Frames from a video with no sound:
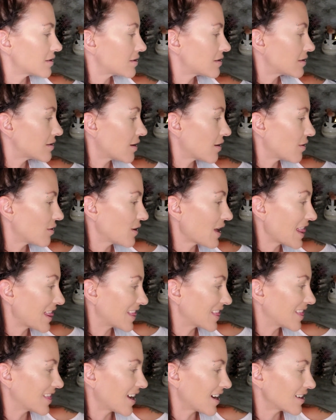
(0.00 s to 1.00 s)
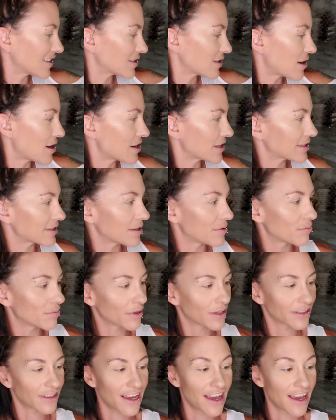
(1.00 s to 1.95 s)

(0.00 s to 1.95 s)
So that's awesome.